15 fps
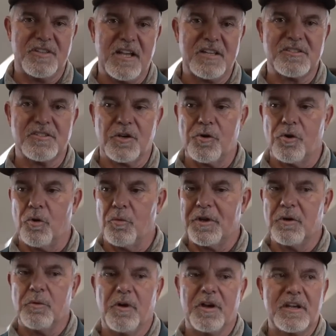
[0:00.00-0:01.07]
That's the goal. We
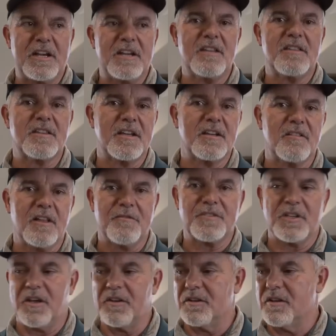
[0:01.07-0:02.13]
don't want anything
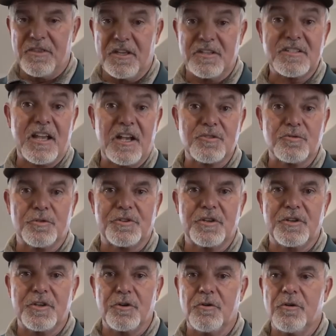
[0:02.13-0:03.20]
left on the schedule to
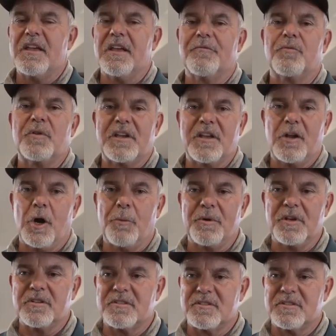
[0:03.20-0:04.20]
do if we can help it.